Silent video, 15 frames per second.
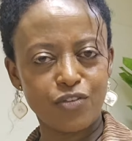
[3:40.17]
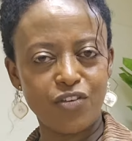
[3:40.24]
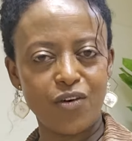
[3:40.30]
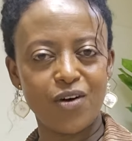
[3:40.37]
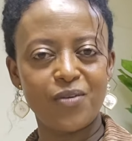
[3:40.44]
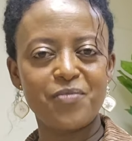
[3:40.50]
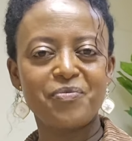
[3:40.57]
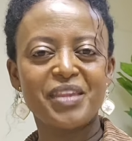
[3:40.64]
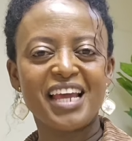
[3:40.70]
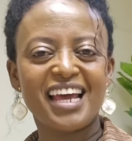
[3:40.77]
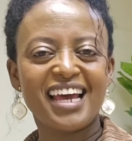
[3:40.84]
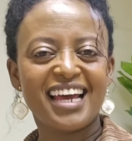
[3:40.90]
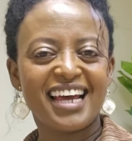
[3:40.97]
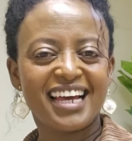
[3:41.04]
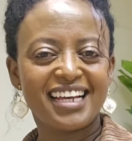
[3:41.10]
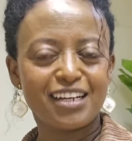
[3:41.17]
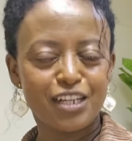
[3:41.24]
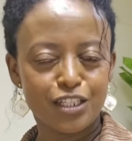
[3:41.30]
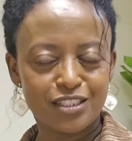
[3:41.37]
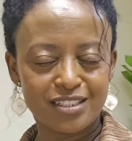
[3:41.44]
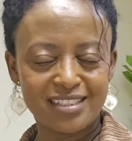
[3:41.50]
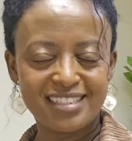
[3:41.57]
of all,
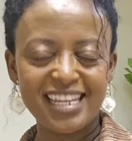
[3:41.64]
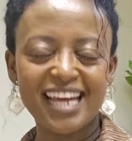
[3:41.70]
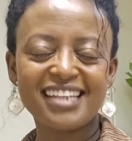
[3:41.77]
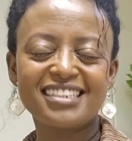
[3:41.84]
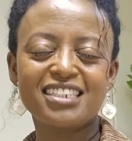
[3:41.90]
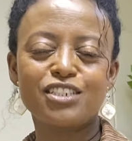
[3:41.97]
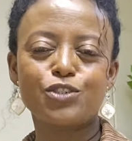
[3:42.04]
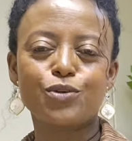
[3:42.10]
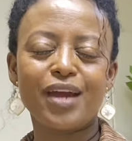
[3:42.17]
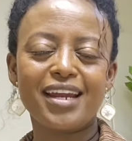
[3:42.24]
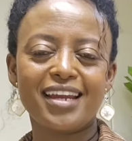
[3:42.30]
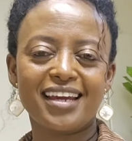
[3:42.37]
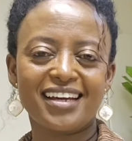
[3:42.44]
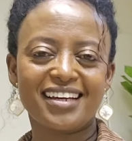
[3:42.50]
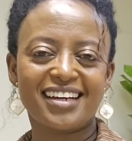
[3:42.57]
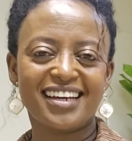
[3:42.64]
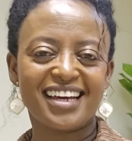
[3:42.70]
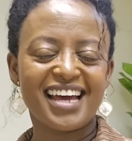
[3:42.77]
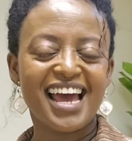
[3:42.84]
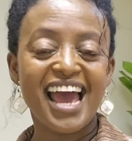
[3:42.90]
take the training.